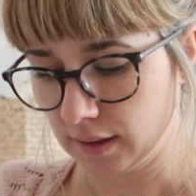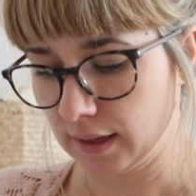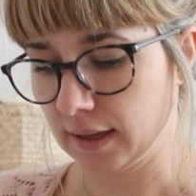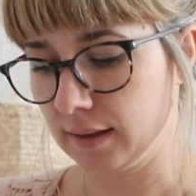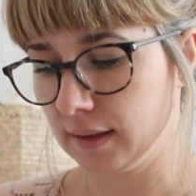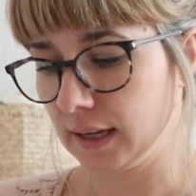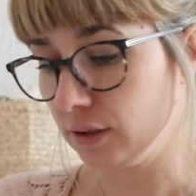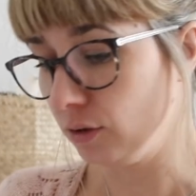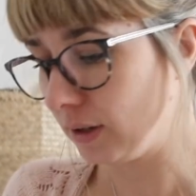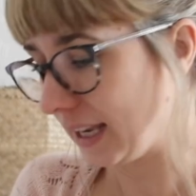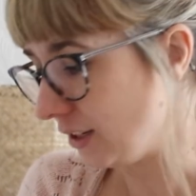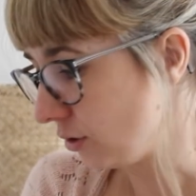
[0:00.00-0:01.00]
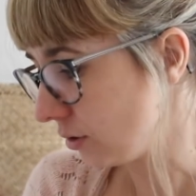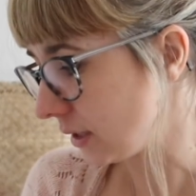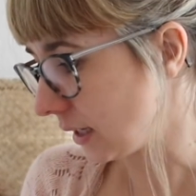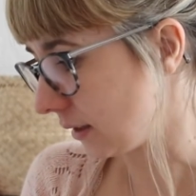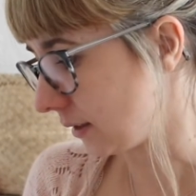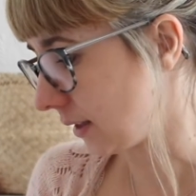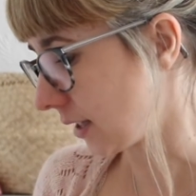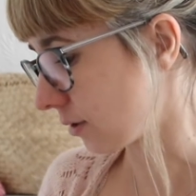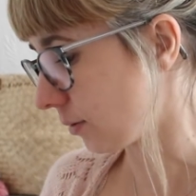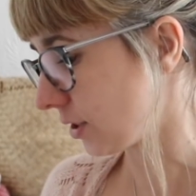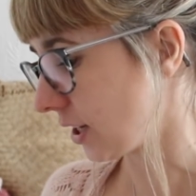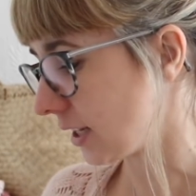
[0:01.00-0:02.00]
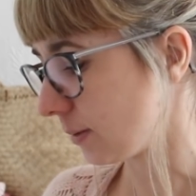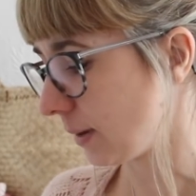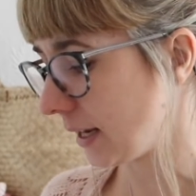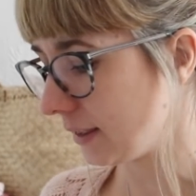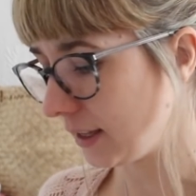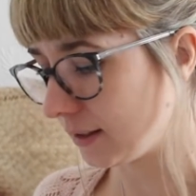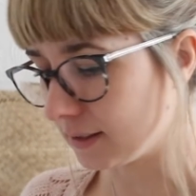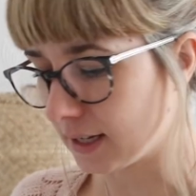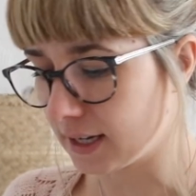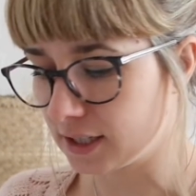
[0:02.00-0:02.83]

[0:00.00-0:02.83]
And then you can use it, that's what she explained the other day.